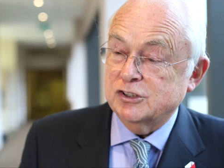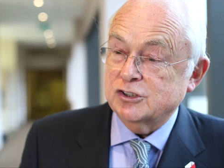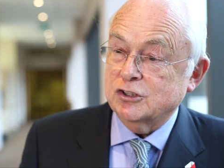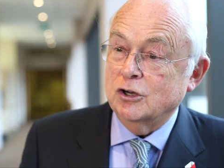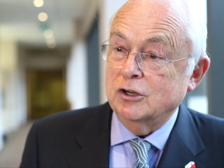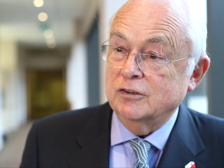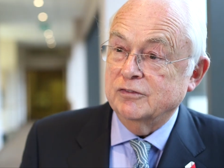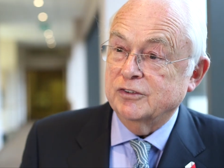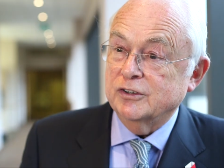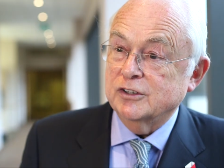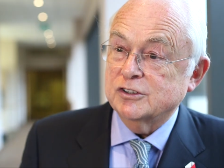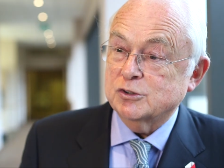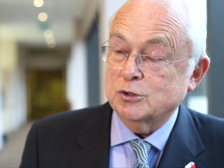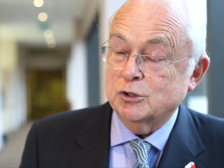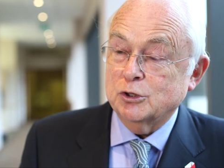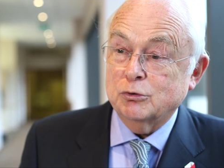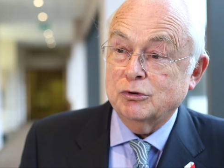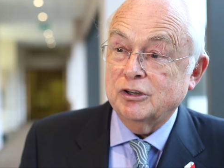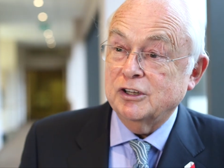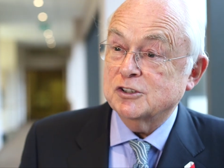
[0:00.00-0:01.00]
this conference
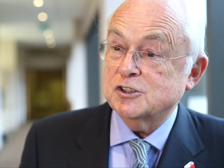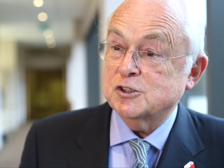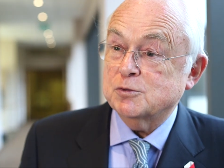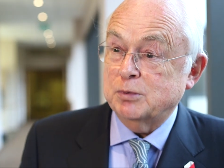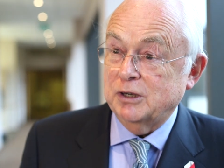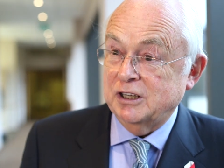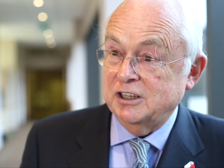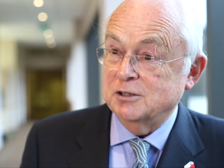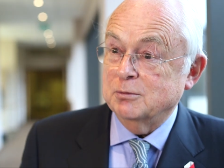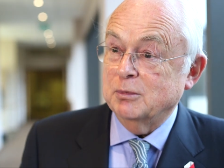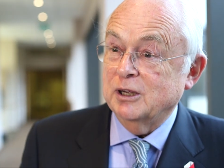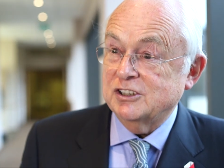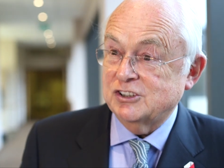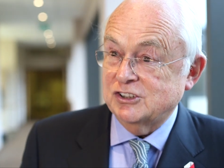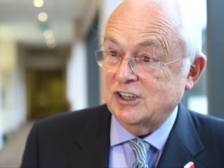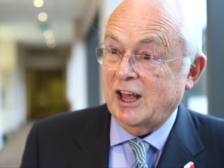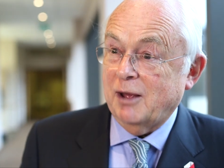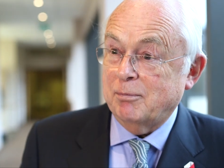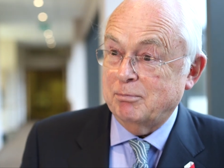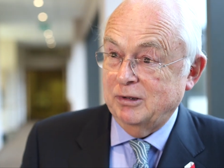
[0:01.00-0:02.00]
with a real spring in my
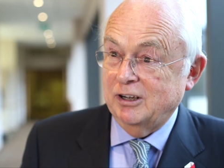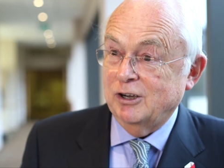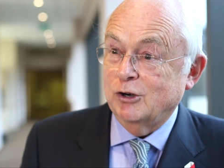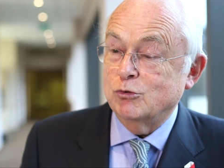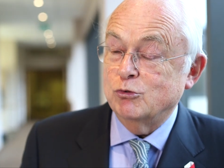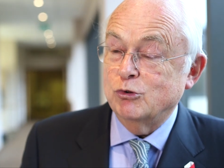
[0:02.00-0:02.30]
step, a